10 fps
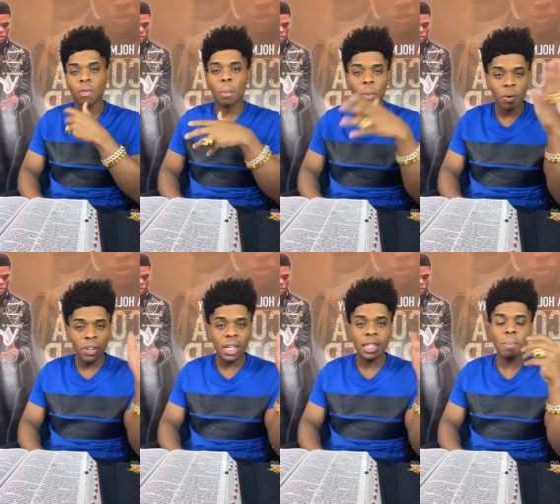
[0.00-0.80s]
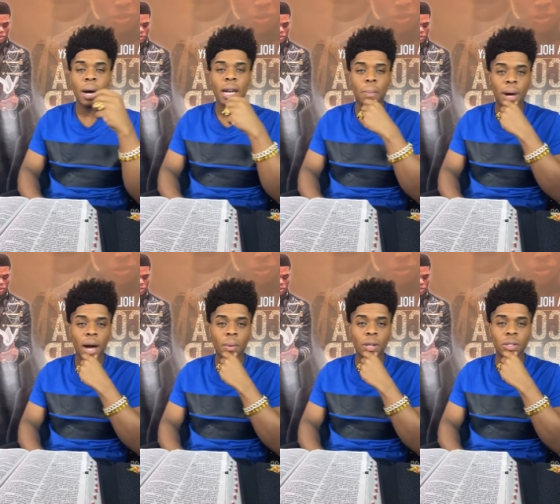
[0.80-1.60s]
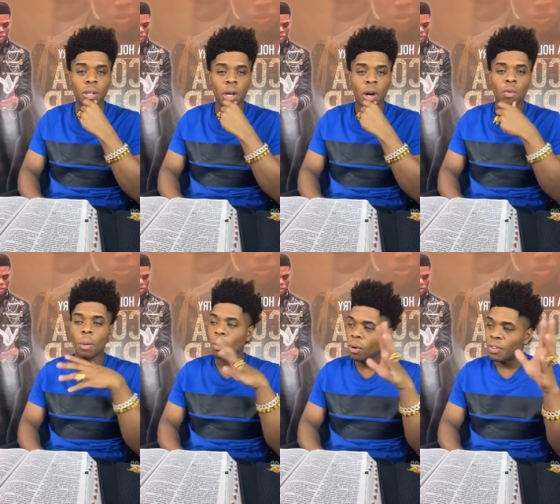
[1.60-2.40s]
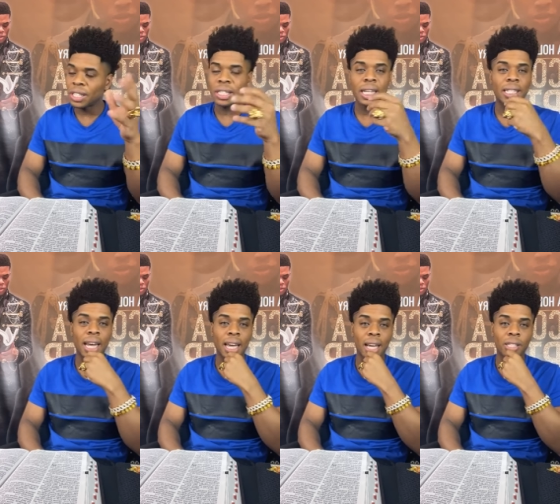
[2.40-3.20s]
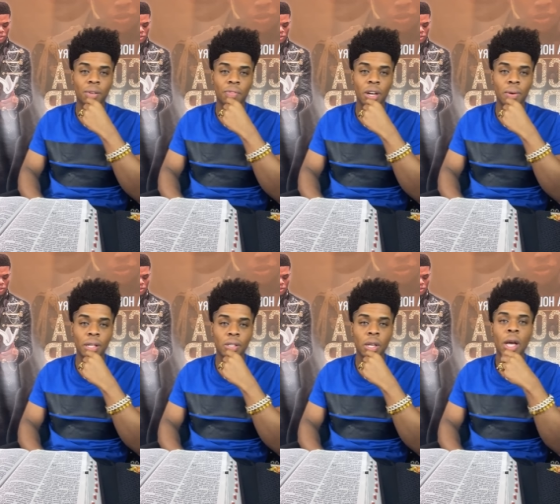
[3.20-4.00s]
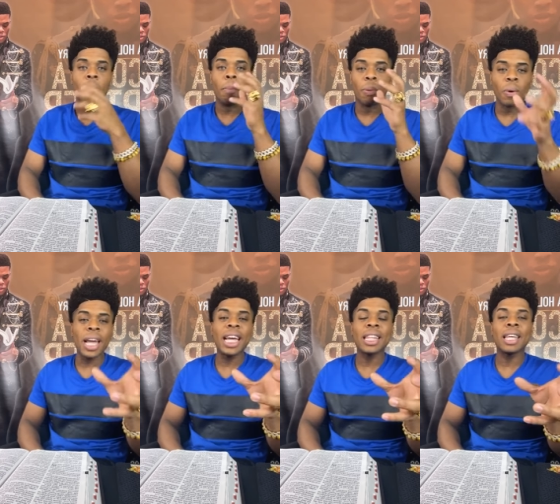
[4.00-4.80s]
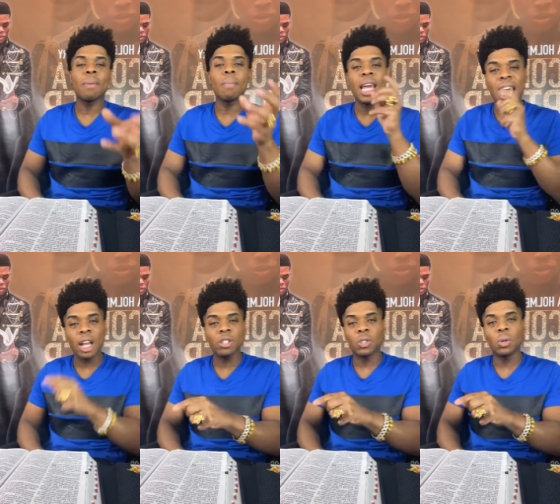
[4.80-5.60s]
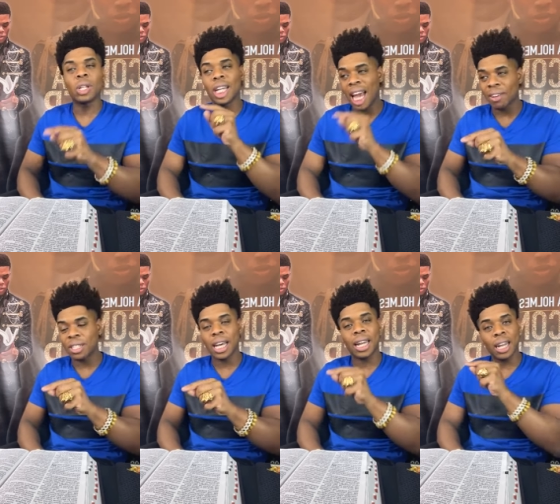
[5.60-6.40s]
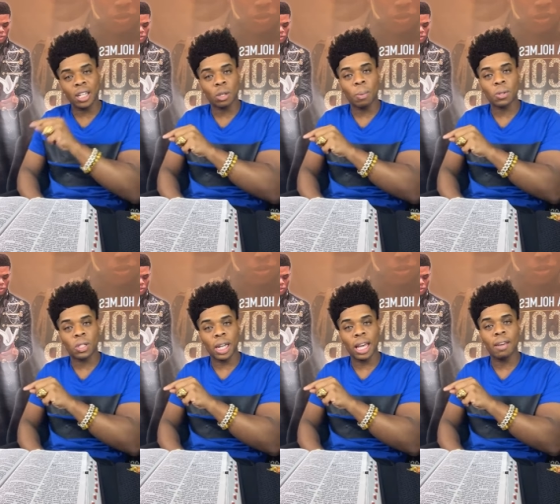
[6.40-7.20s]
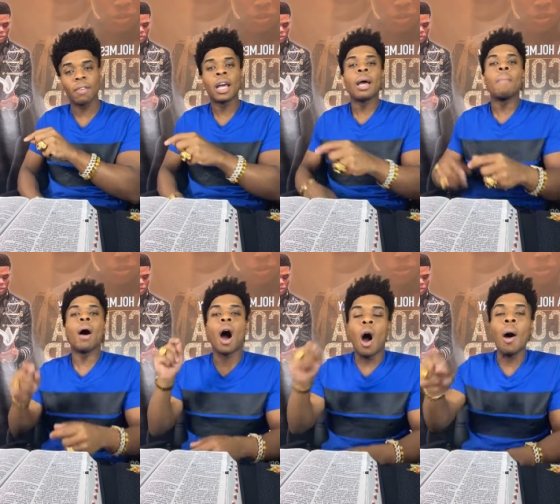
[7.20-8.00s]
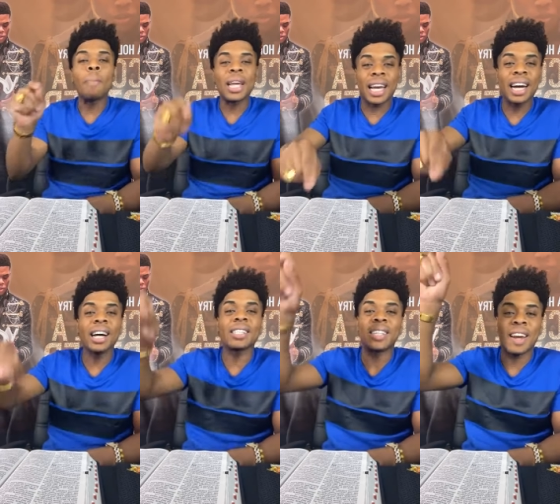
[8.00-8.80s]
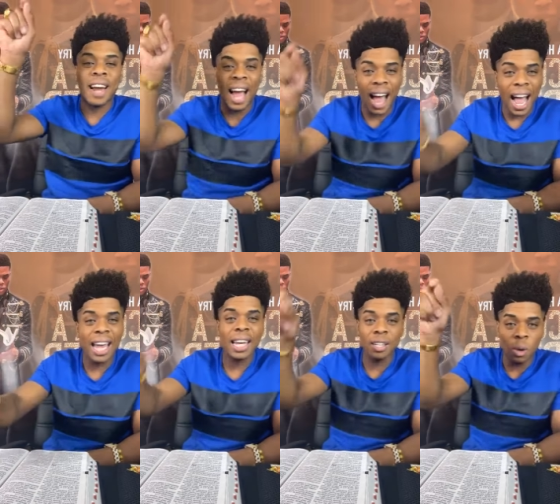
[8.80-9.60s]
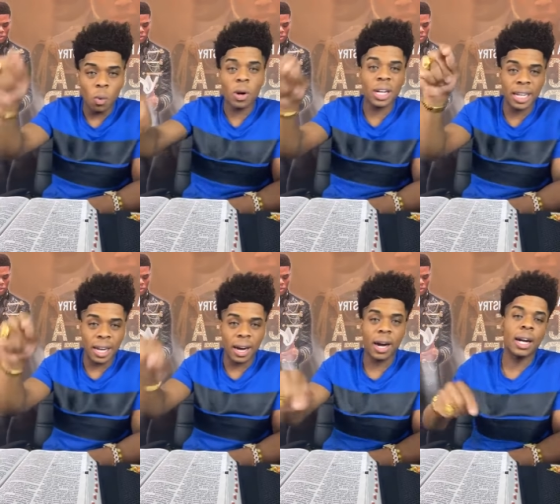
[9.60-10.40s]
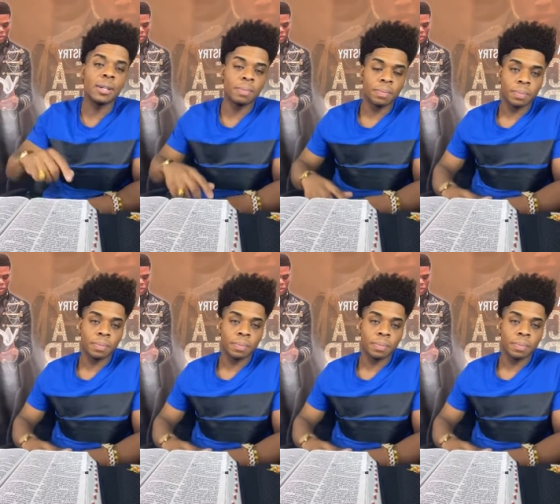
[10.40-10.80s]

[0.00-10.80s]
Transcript: removing the demonic powers, removing satanic interference, bringing them into the lifestyle that they're supposed to live, all because they're hiding the word in their heart.